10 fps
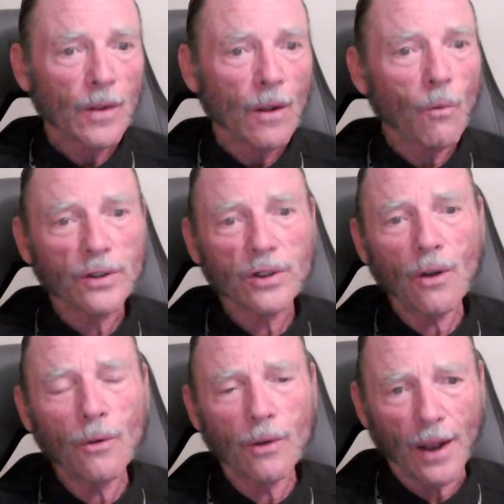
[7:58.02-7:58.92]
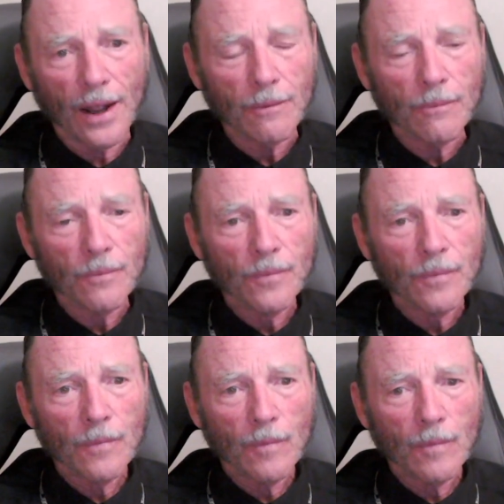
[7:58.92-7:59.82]
was so great
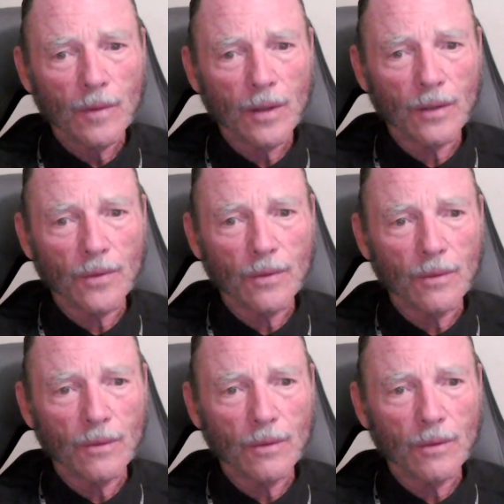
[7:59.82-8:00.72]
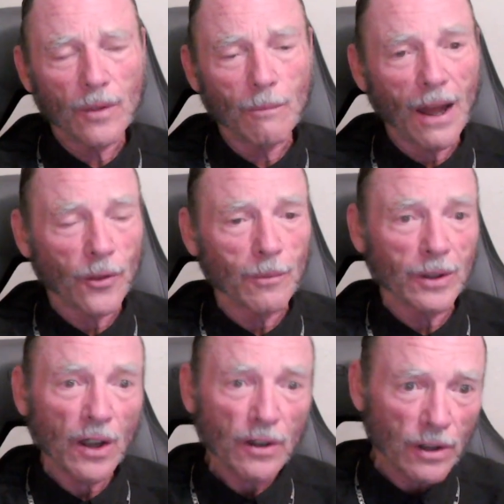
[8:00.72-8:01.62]
that the
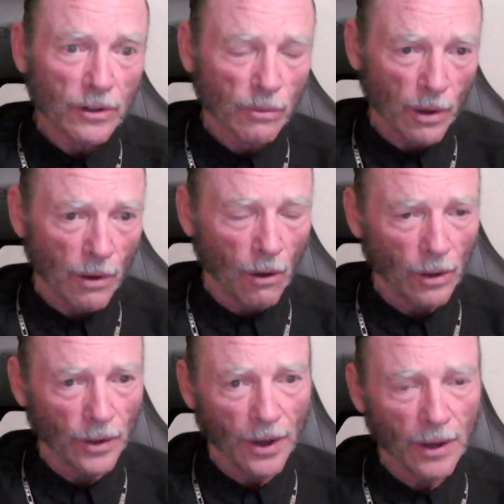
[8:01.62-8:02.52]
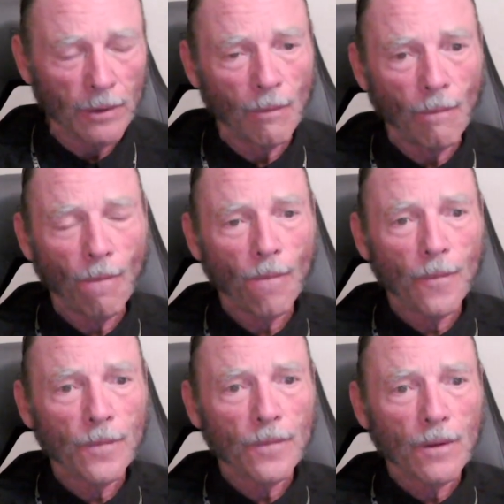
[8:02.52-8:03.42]
mathematicians were called in,
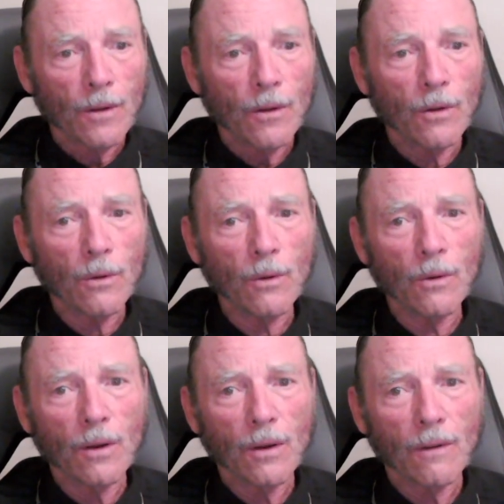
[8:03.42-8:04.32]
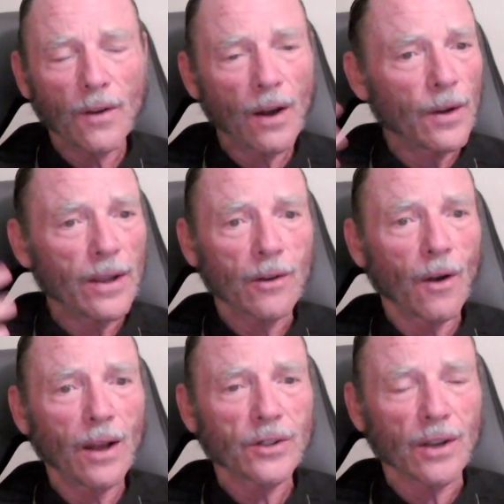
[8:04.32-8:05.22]
who very
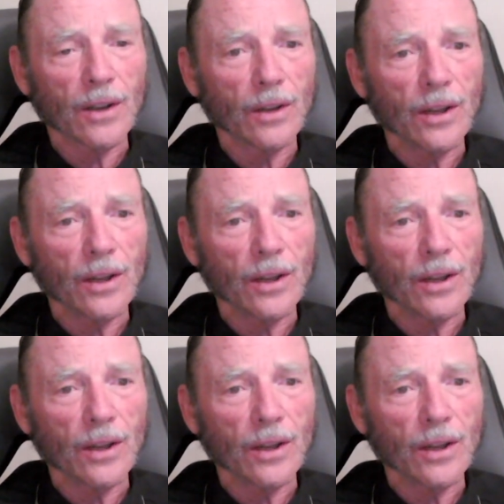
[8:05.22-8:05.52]
grudgingly